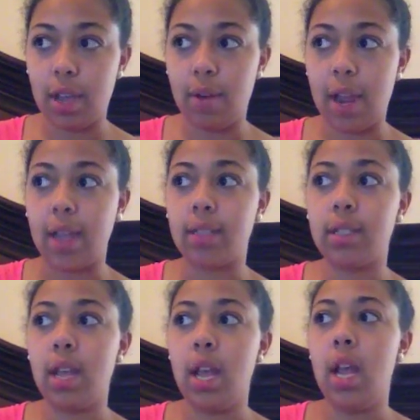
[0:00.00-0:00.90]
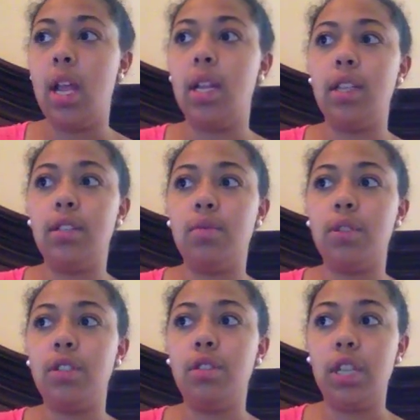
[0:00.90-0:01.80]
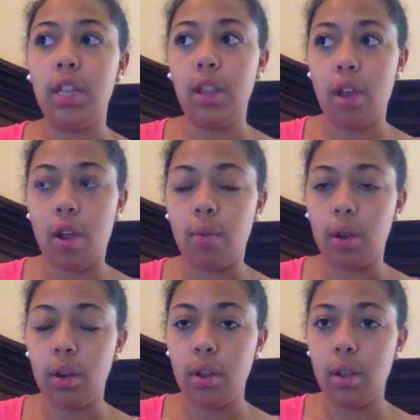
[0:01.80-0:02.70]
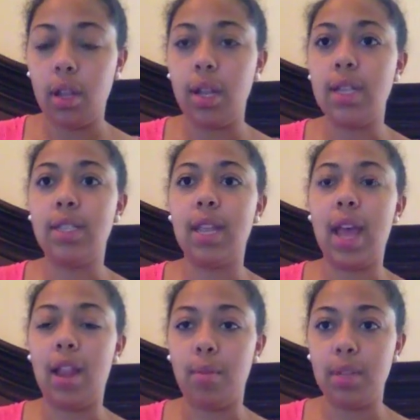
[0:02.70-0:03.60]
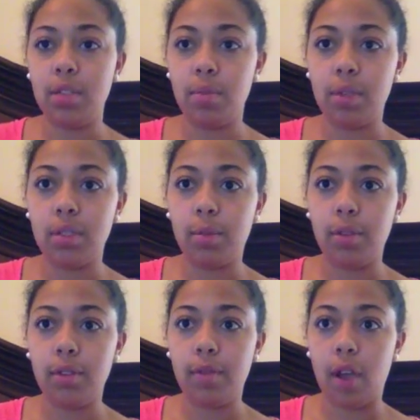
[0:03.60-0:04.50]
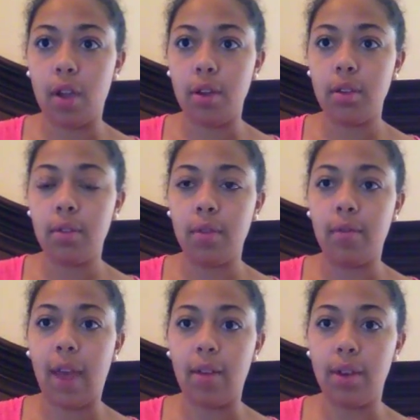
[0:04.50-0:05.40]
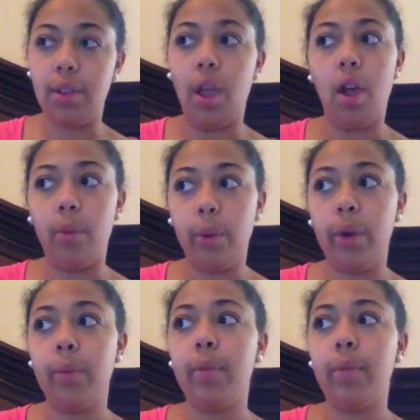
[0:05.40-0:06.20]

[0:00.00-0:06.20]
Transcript: I would ask, list what you see in the artwork, list the elements and principles of art found in the artwork,